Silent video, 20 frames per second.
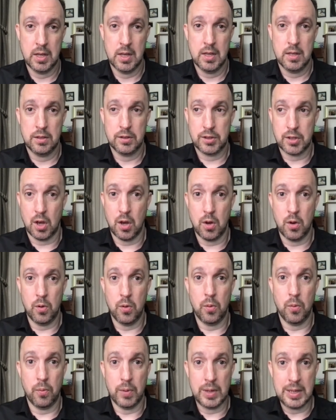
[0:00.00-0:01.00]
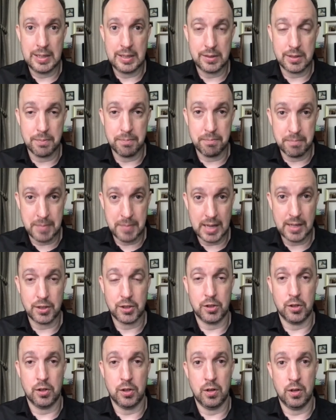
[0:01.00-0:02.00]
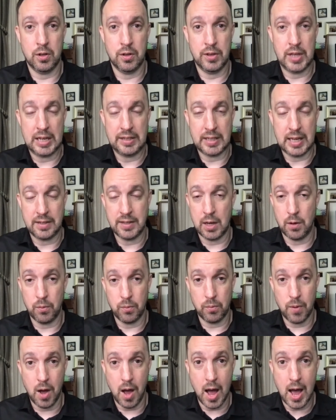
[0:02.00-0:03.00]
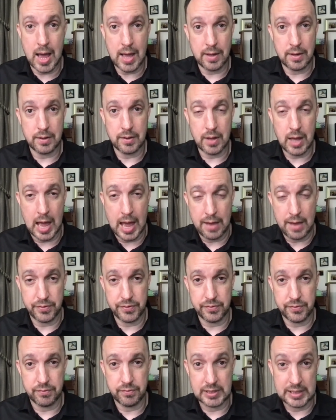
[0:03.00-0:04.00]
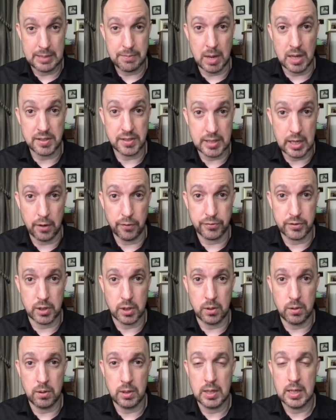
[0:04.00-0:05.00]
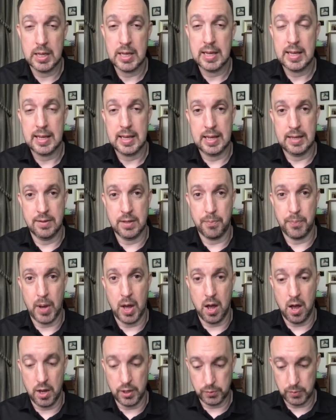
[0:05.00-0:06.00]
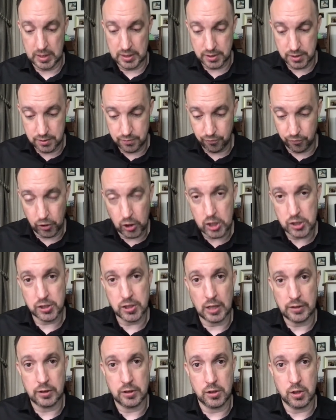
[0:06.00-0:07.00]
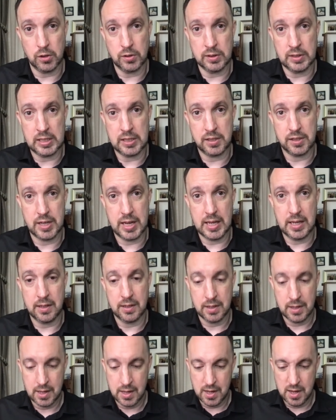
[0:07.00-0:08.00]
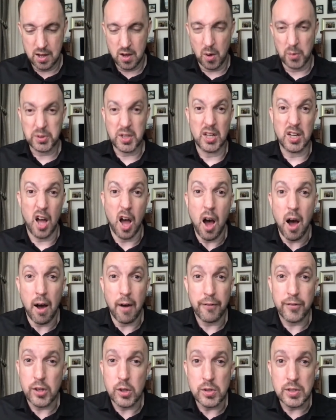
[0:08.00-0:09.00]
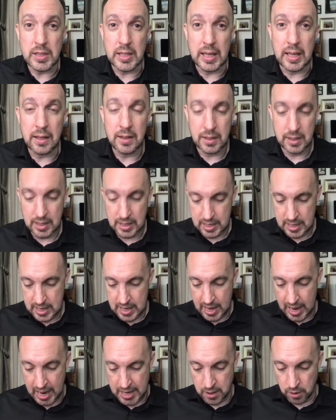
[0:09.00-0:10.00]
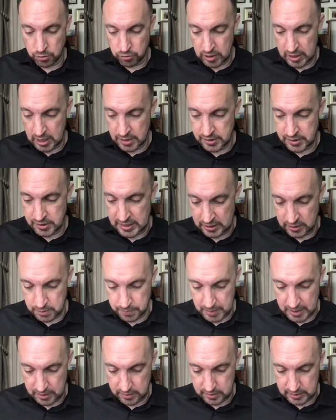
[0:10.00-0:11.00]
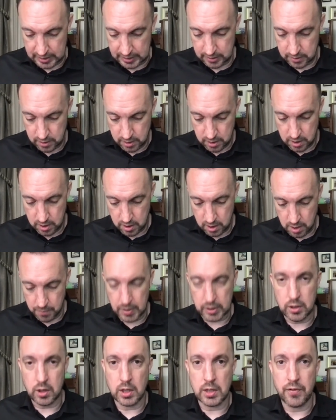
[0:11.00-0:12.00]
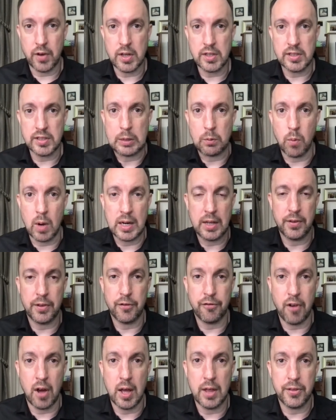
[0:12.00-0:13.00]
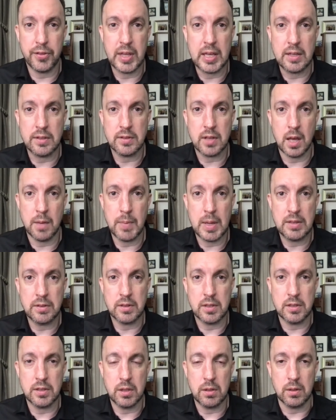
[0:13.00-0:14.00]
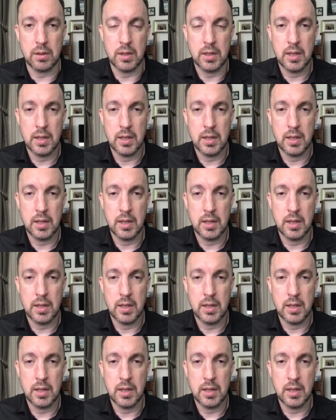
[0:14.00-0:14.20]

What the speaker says: So we need to make sure they're done. Now, what I have seen myself do in the past, when I first started using this sheet, I was kind of half using it. And I would realize at the end of the meeting, oh my God, I've only said one of the 5 things I meant to do.